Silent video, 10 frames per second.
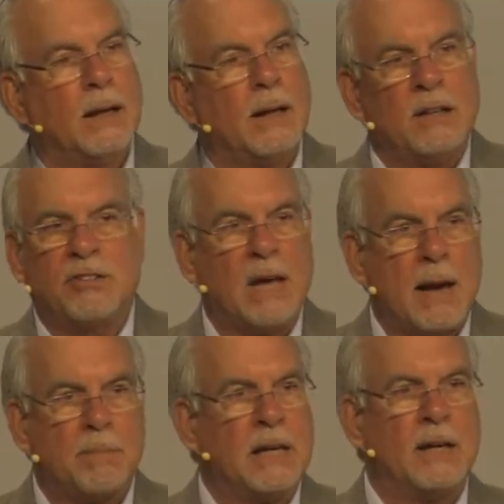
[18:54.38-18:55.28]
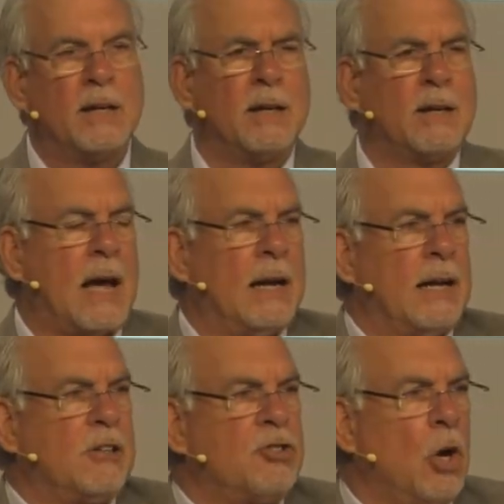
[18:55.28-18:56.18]
It's happening again, kind of
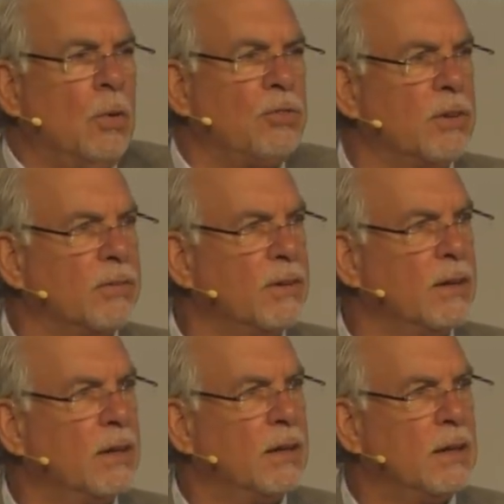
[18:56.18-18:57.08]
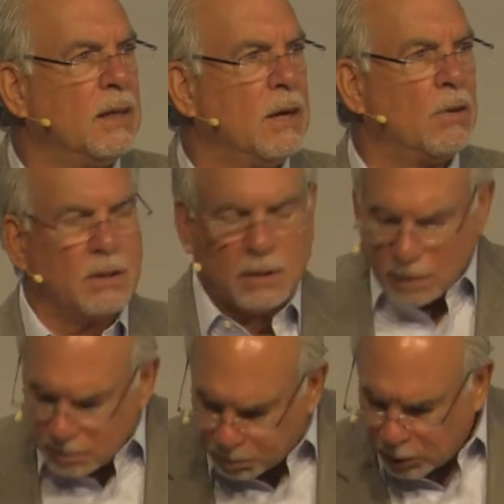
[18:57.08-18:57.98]
like Joseph. You know,
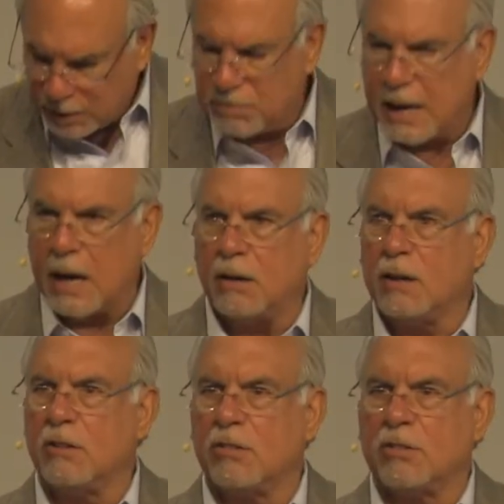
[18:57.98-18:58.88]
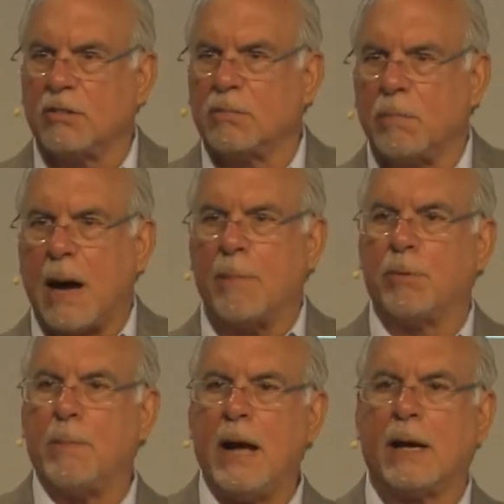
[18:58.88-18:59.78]
you put him down and he just pops
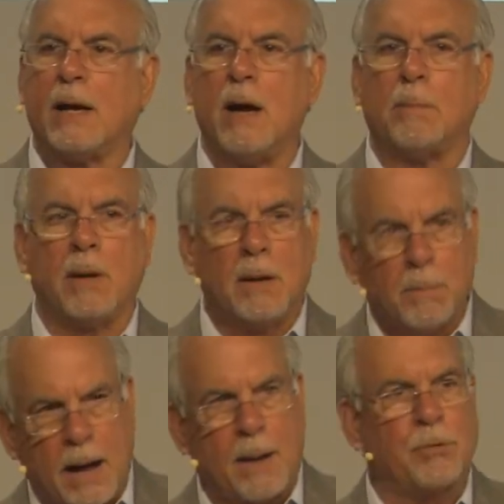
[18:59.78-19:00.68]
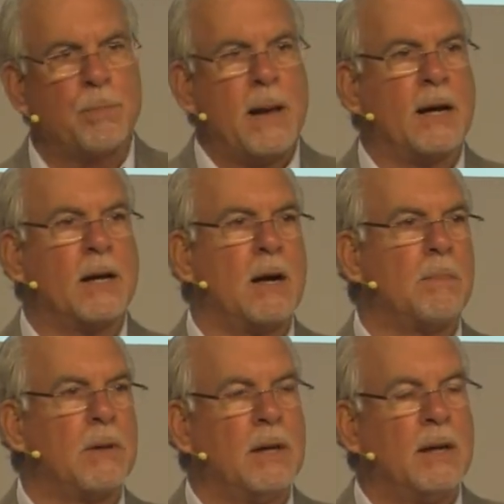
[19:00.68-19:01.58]
back up.